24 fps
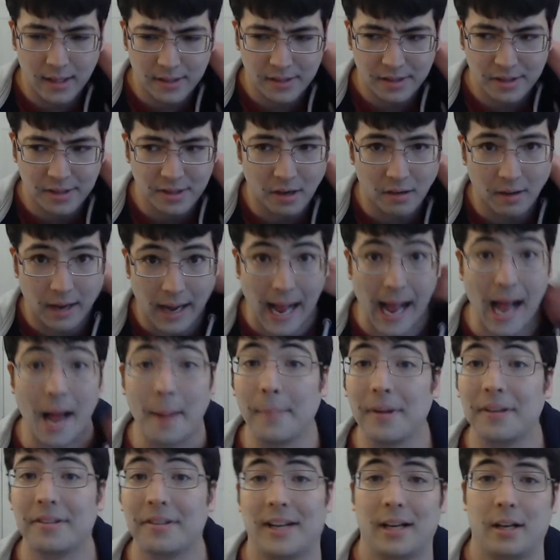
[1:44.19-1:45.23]
So
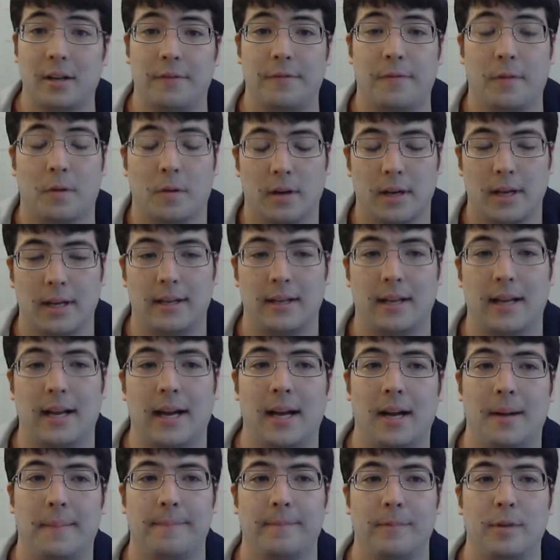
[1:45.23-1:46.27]
I'm excited for it.
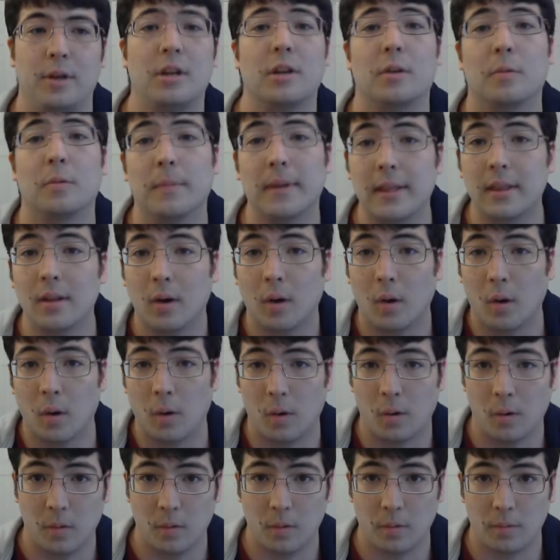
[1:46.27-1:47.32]
You can read the
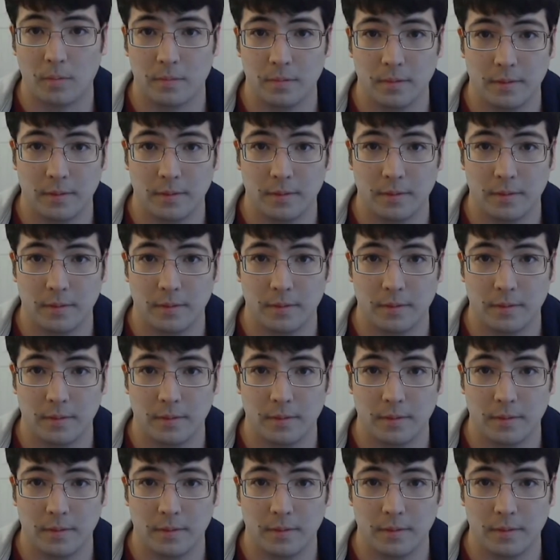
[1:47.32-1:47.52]
whole